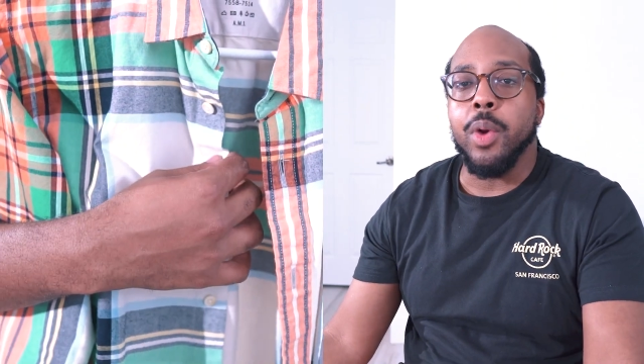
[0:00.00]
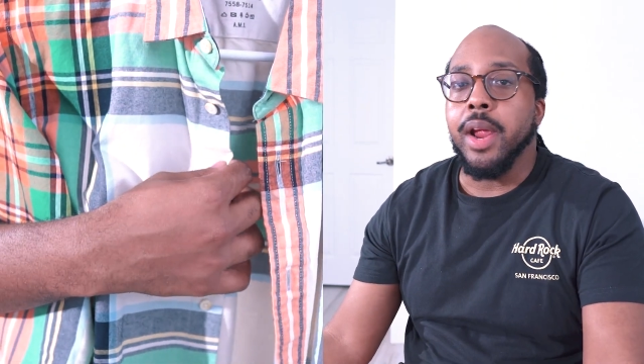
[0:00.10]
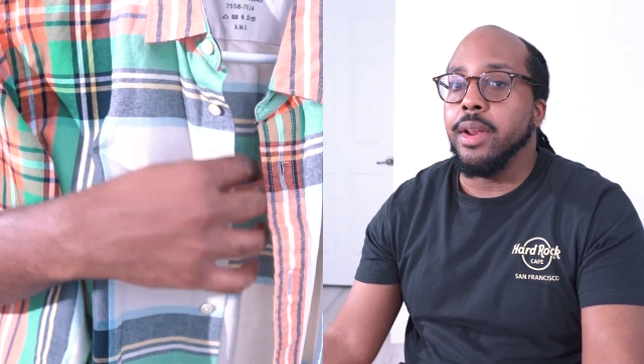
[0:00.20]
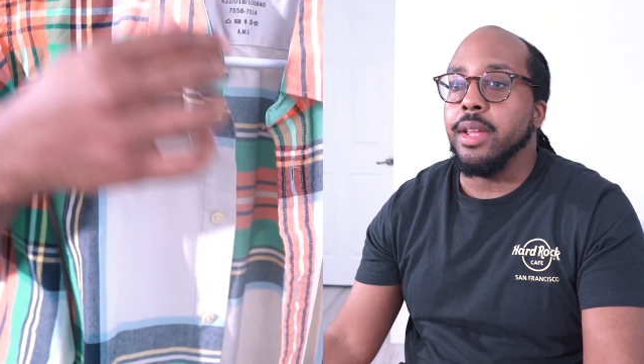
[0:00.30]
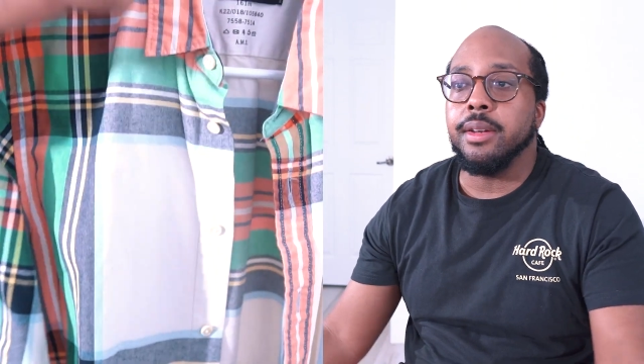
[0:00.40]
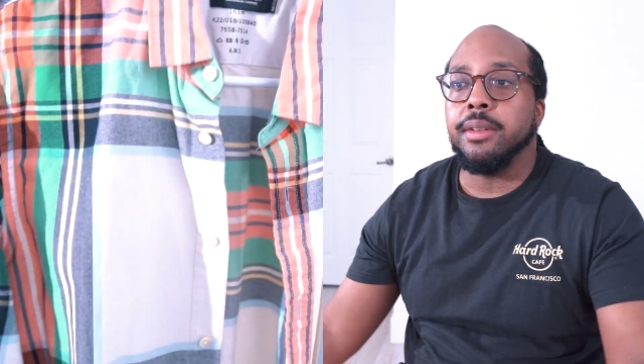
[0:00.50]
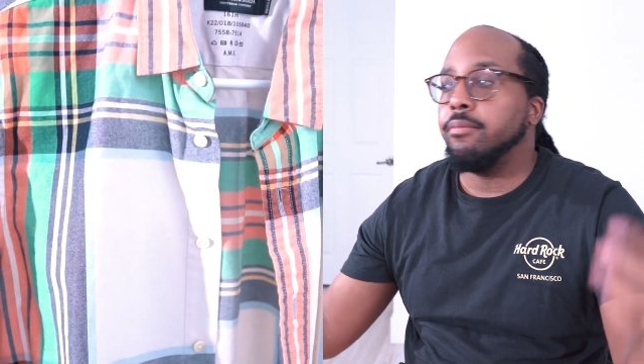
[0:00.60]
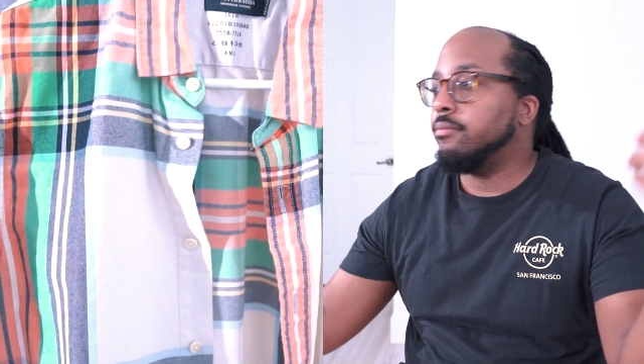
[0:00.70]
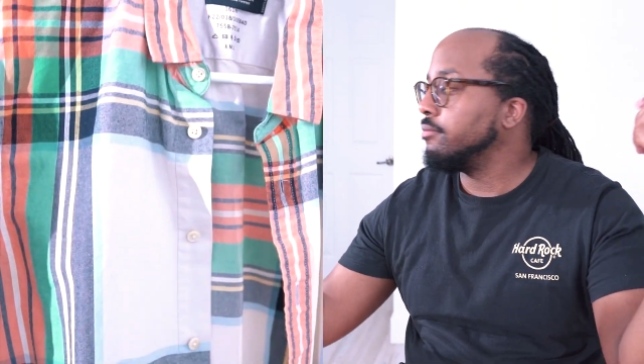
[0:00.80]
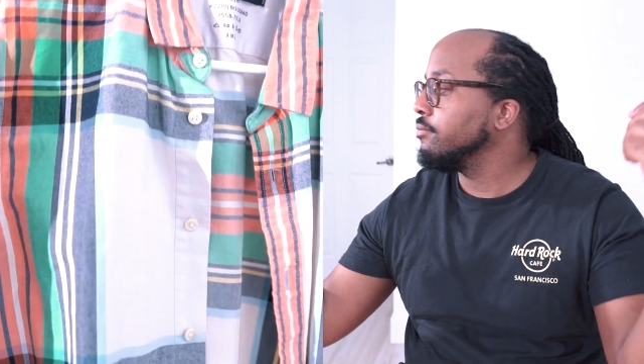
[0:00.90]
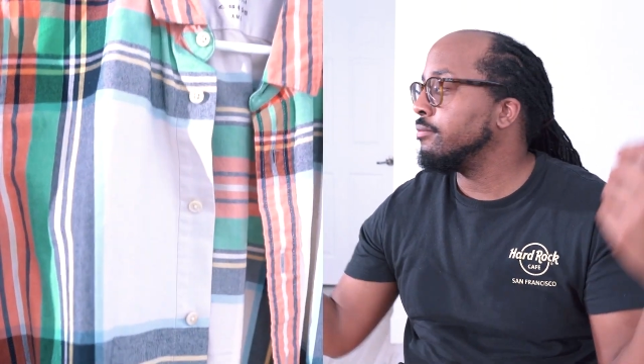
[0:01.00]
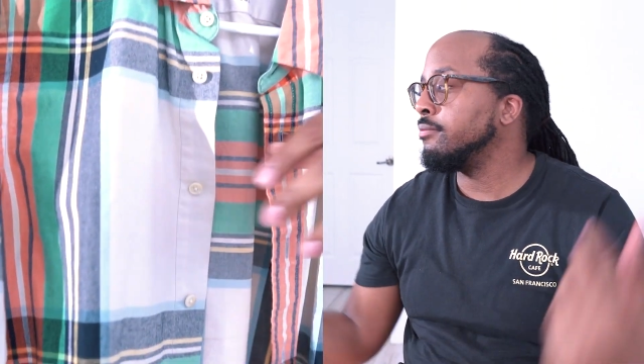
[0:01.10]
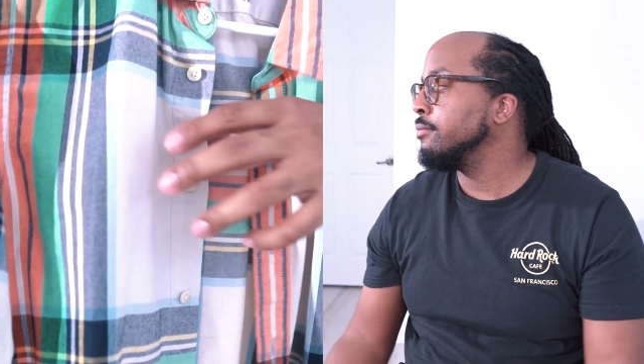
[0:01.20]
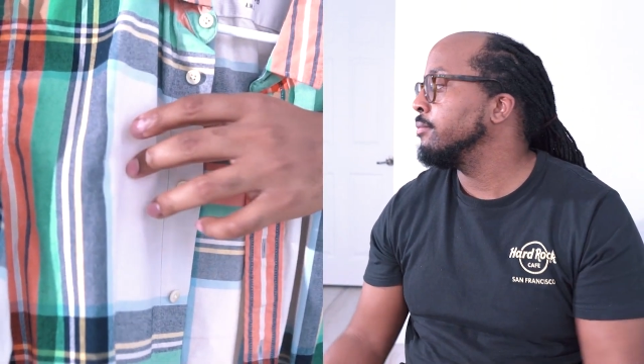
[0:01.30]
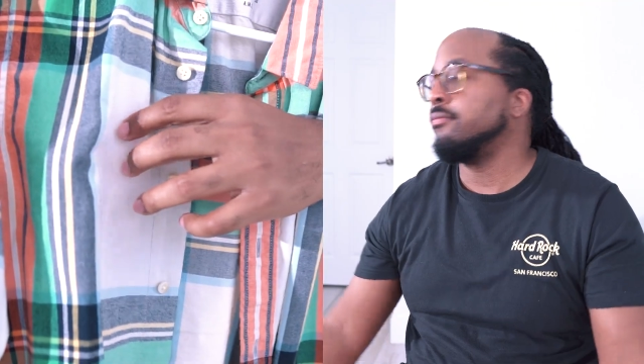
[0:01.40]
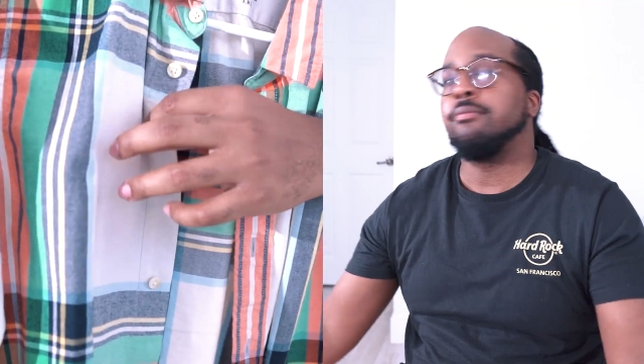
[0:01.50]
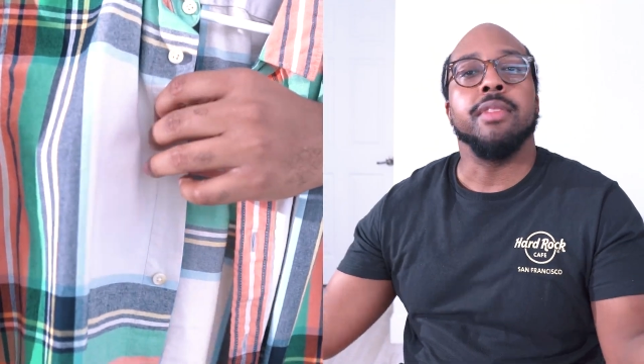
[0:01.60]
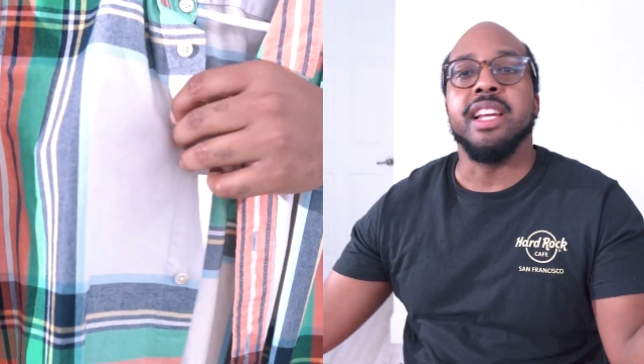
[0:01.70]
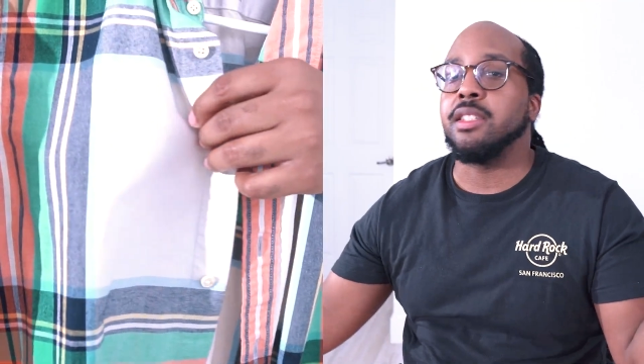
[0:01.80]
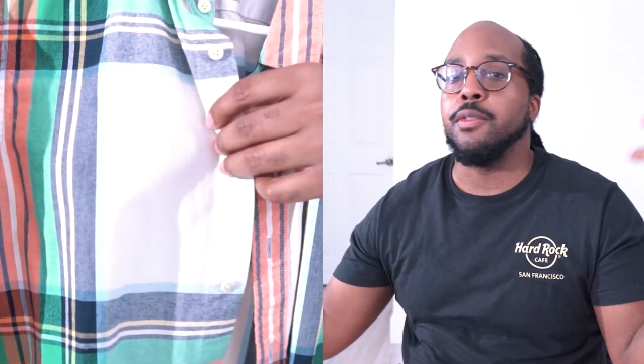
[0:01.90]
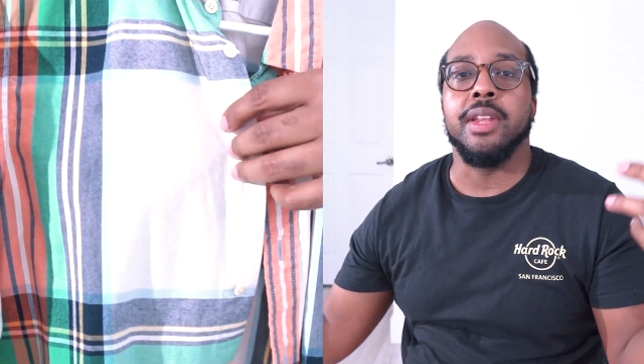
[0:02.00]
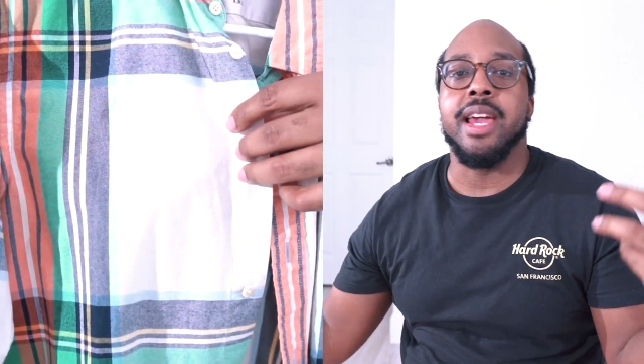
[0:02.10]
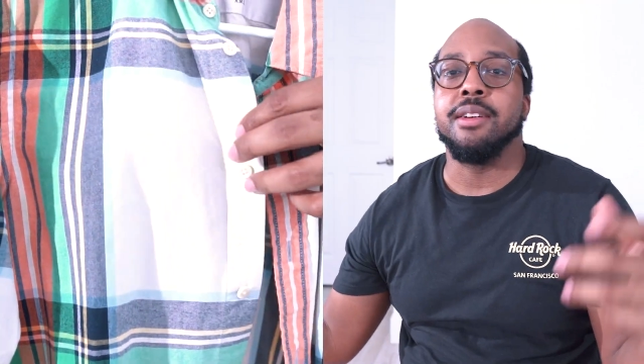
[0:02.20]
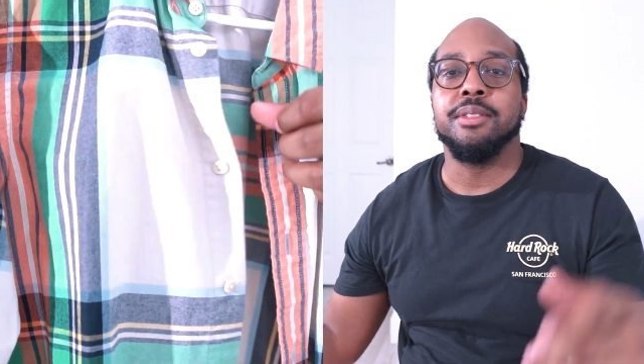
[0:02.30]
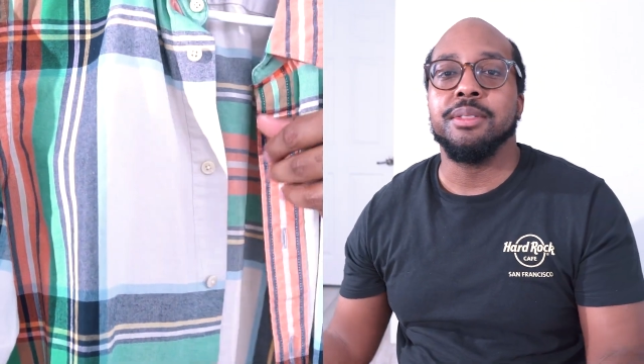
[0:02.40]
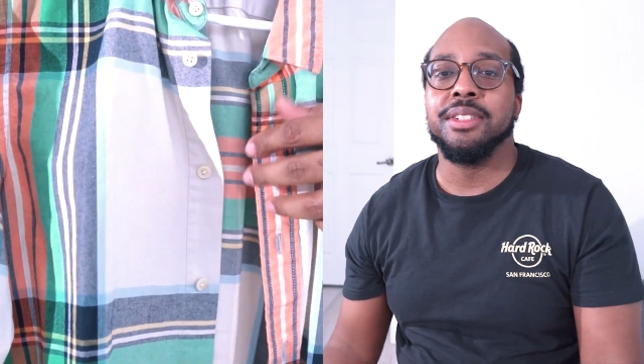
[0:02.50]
wearing it. It's a flannel.